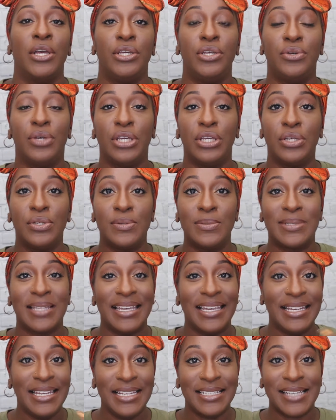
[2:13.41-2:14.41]
You can use
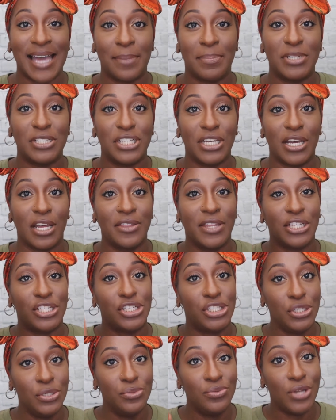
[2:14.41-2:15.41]
any type of gel
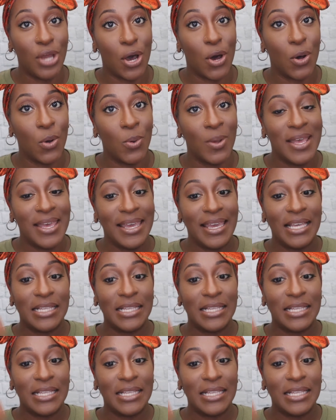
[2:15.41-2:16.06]
that you know